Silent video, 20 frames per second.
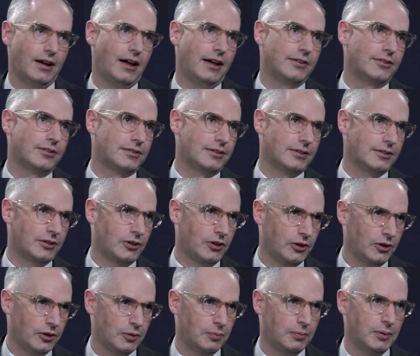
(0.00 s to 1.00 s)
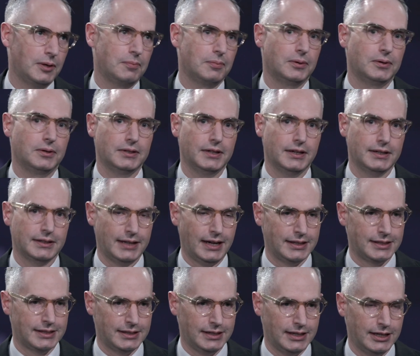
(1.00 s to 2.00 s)
I just encourage people like
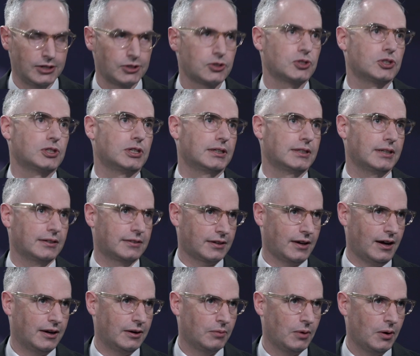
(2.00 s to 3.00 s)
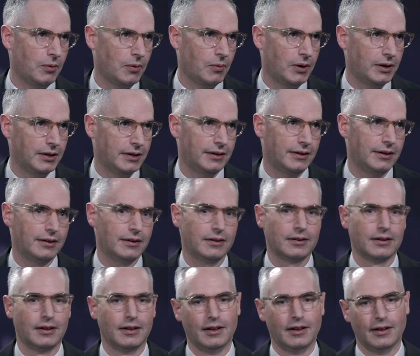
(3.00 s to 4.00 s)
that's interesting. That's kind of what we want to hear.